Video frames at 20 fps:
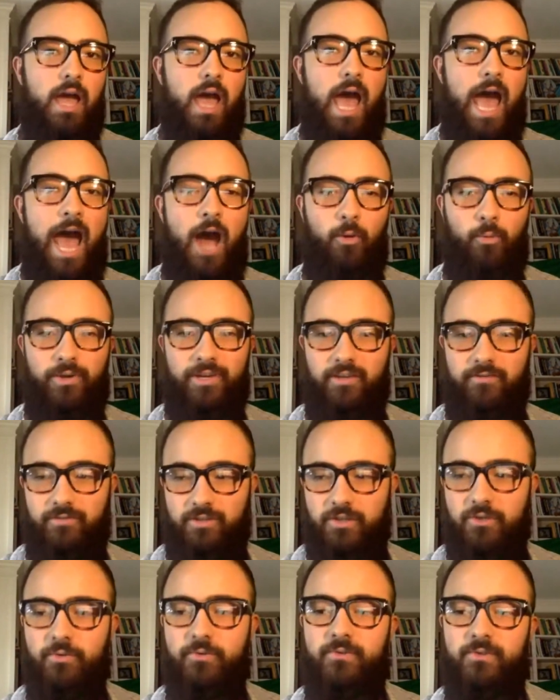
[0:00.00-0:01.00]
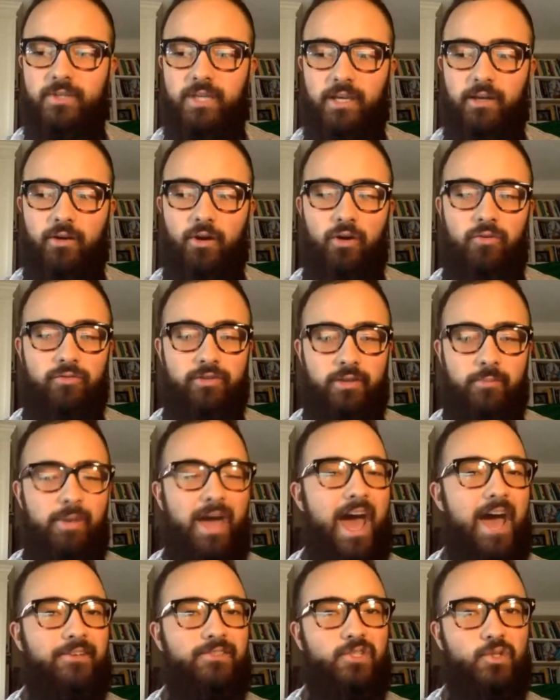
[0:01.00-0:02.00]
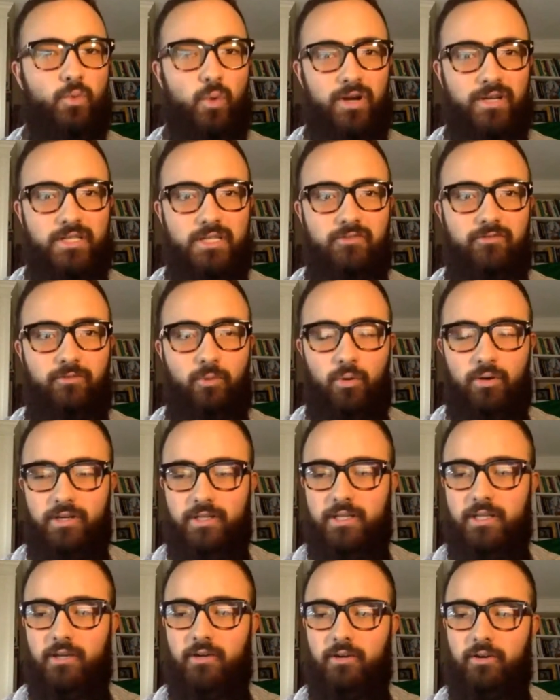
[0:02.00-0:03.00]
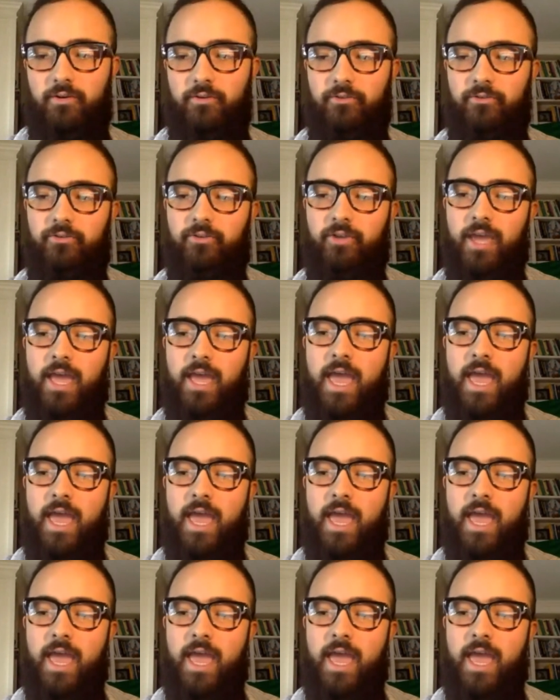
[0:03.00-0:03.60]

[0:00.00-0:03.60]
how we have used it over the past 24 years,